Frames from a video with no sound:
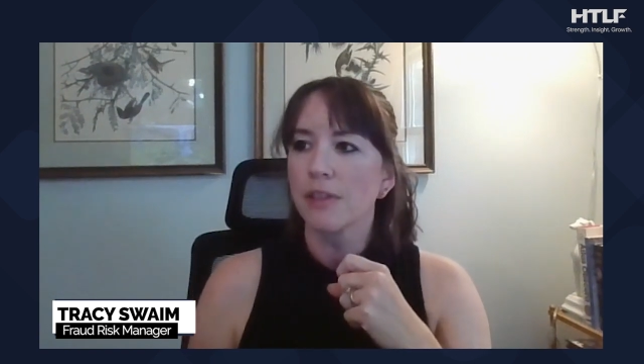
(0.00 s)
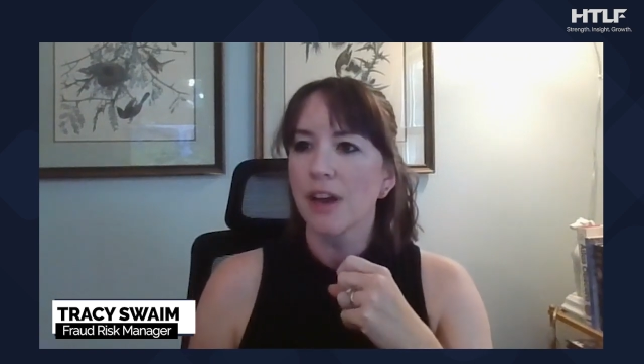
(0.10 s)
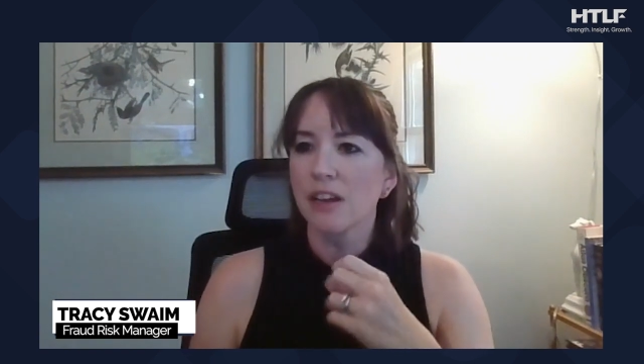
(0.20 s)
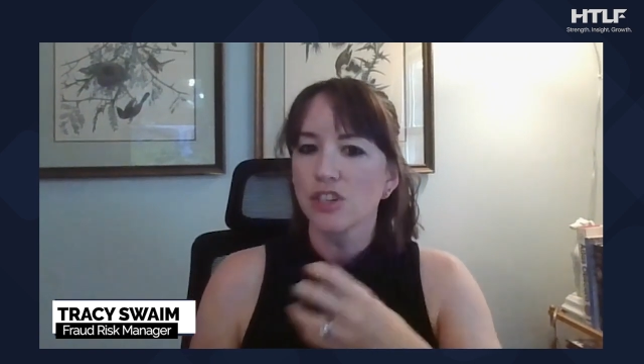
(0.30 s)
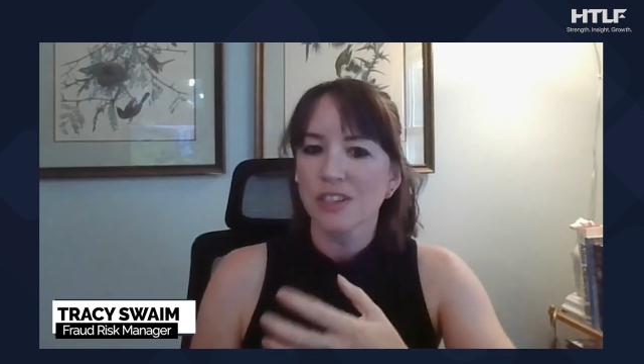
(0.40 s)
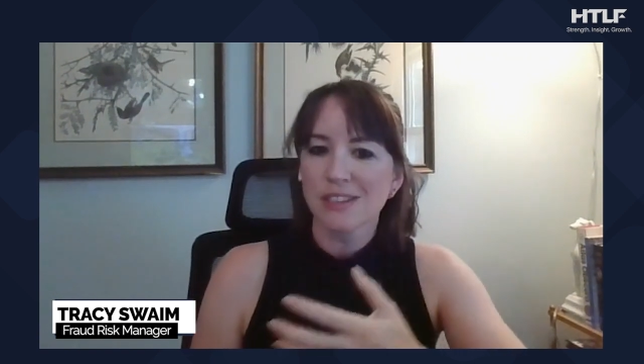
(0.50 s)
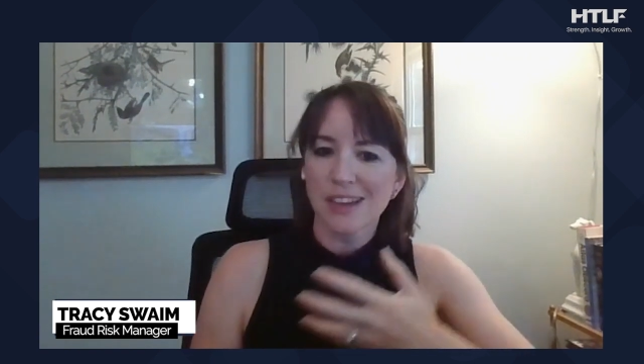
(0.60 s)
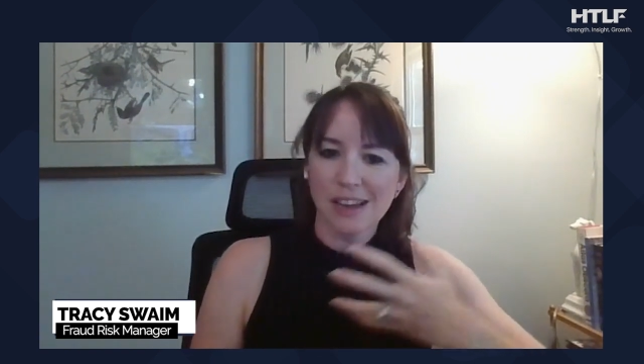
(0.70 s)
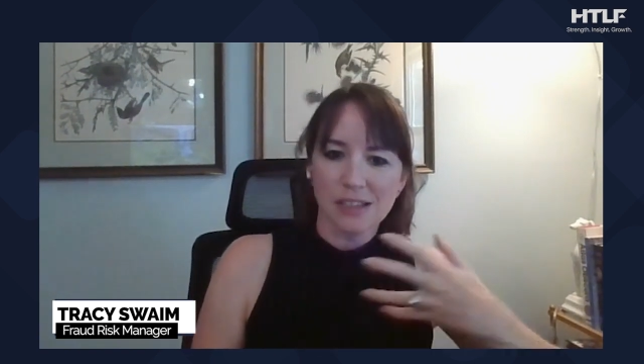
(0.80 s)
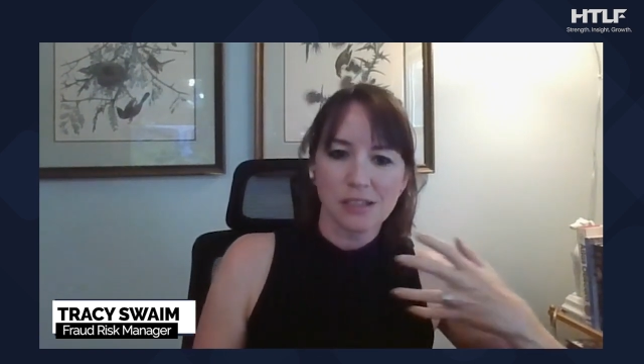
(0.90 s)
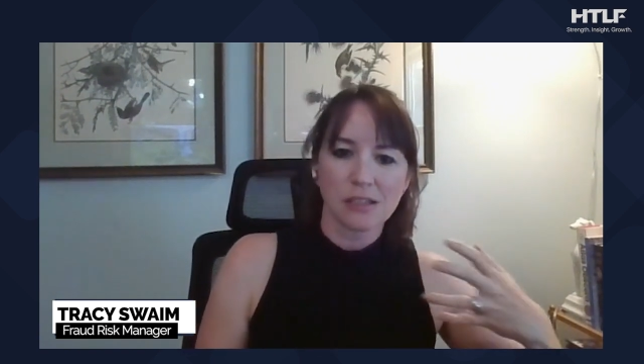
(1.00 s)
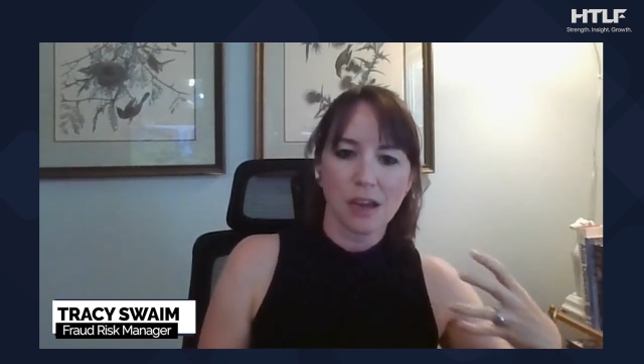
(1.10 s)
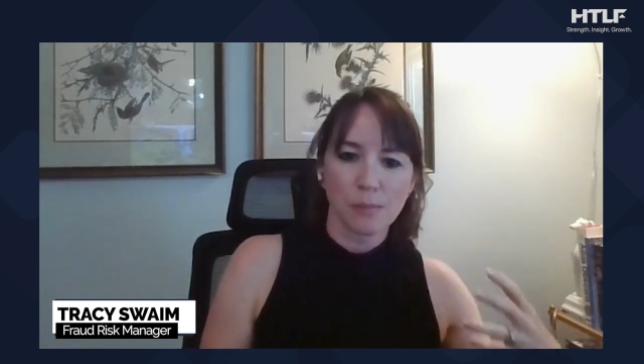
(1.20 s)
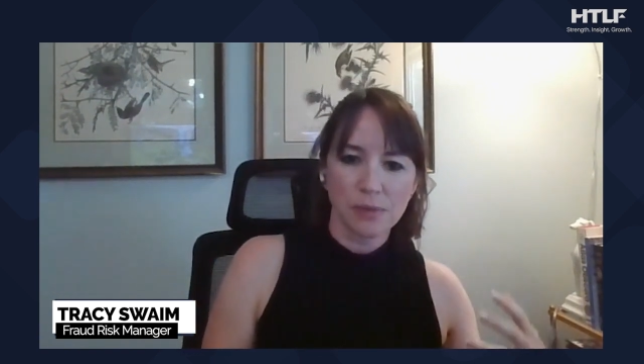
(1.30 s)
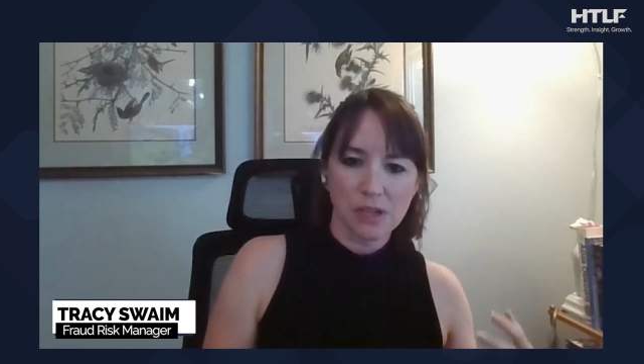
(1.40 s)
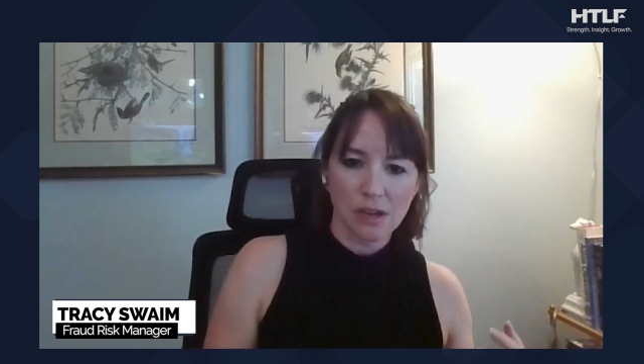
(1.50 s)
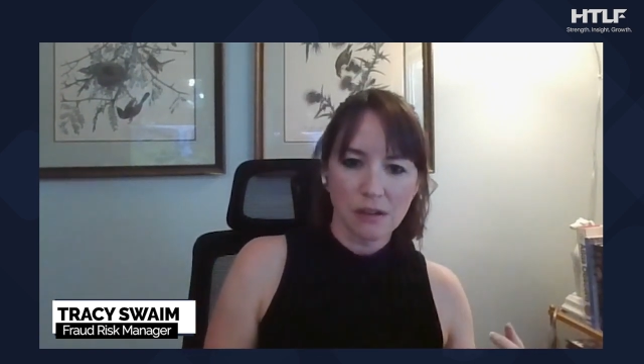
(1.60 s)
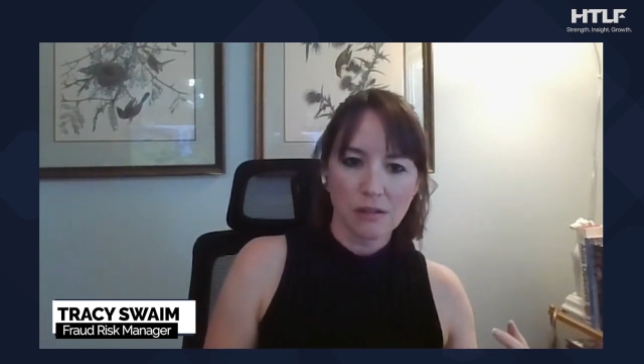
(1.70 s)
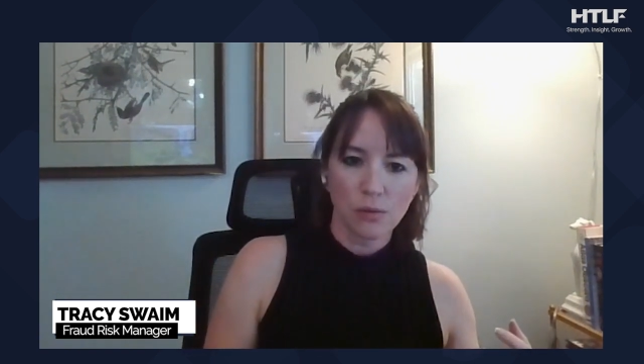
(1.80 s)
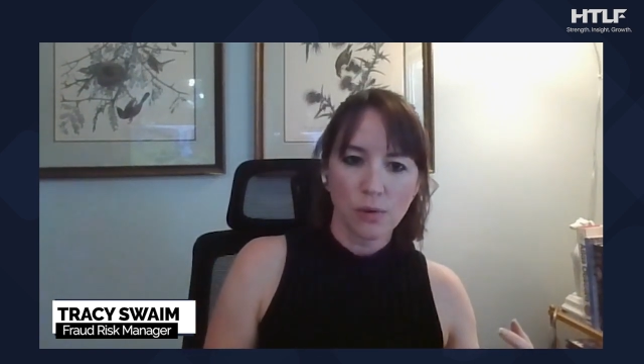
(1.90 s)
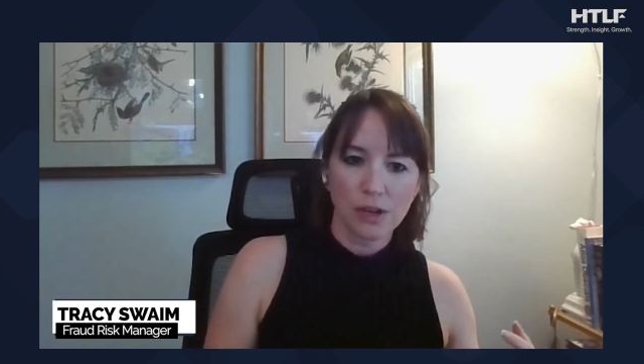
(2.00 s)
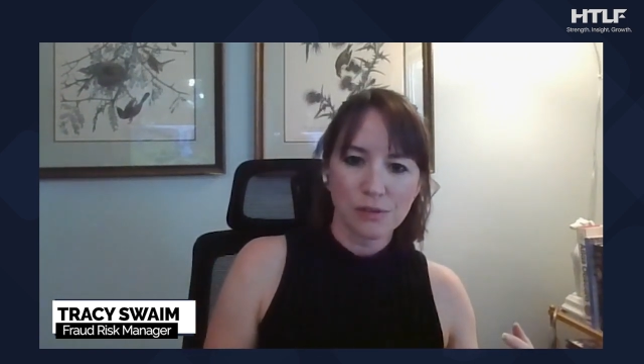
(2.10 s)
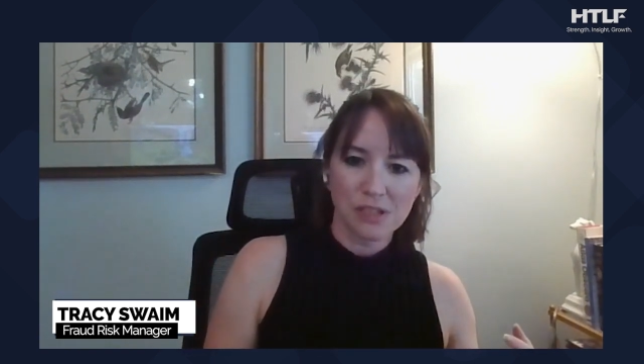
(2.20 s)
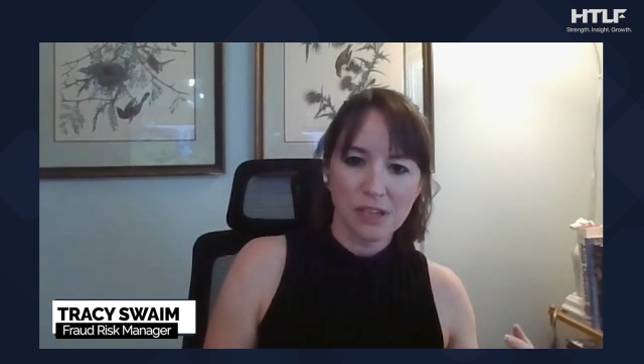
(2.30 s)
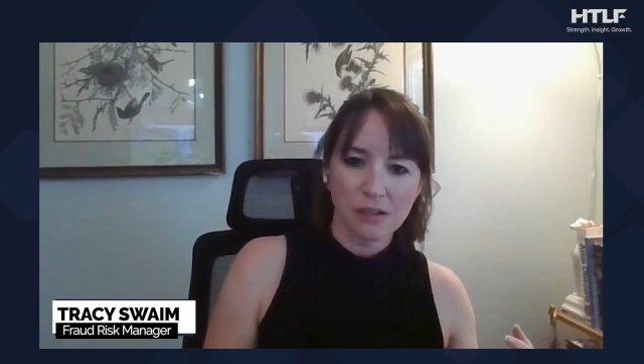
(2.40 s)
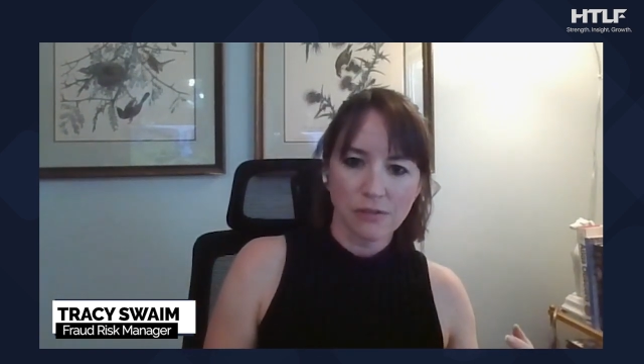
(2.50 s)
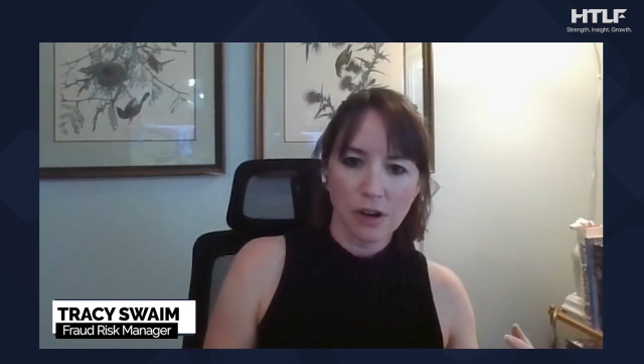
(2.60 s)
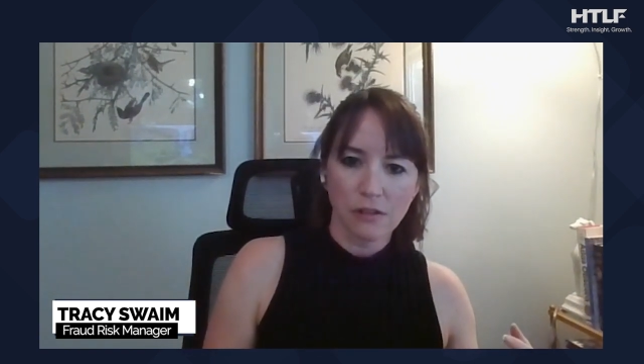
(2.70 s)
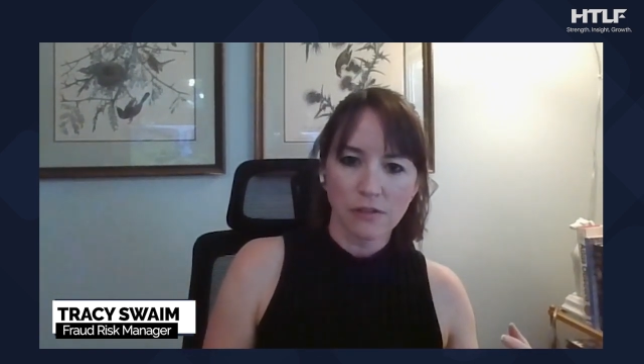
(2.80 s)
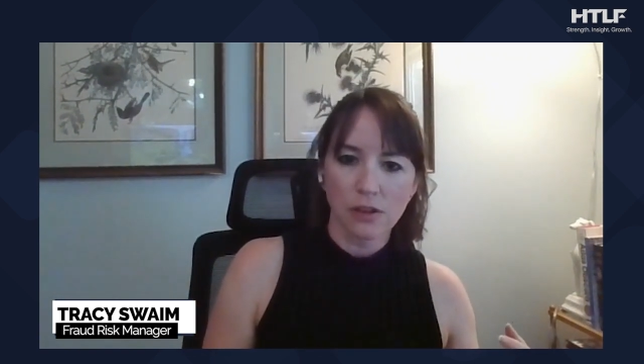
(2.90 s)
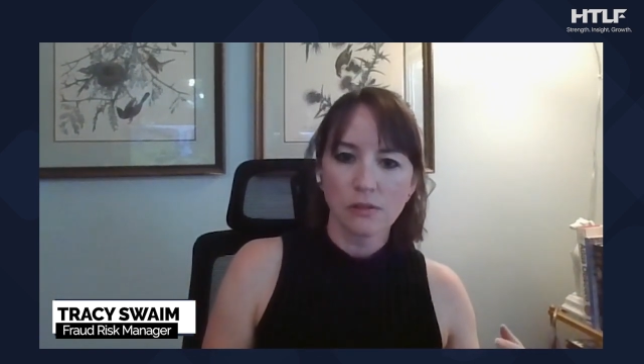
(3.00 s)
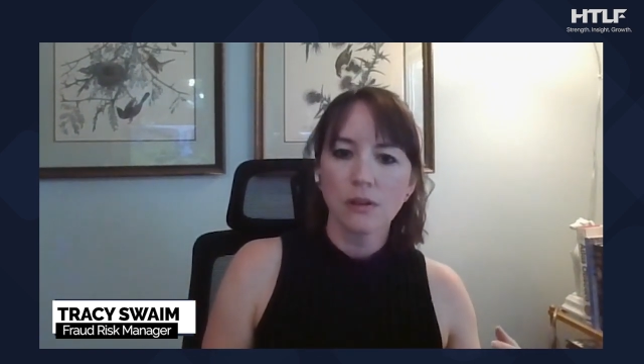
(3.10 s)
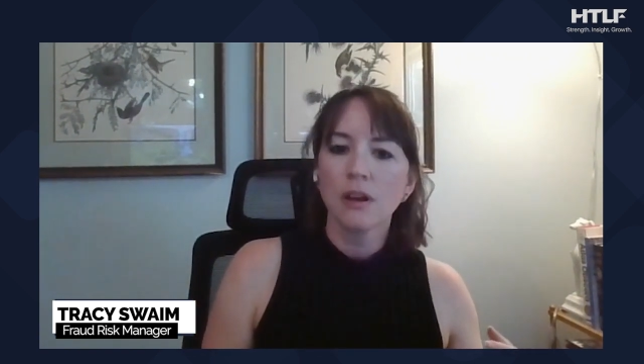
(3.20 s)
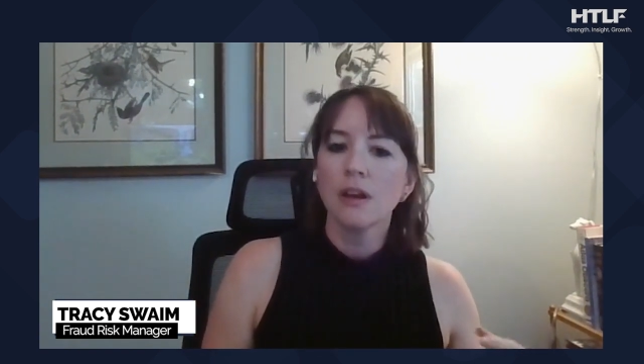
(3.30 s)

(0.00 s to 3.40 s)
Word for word: that just accepting what you see in front of you,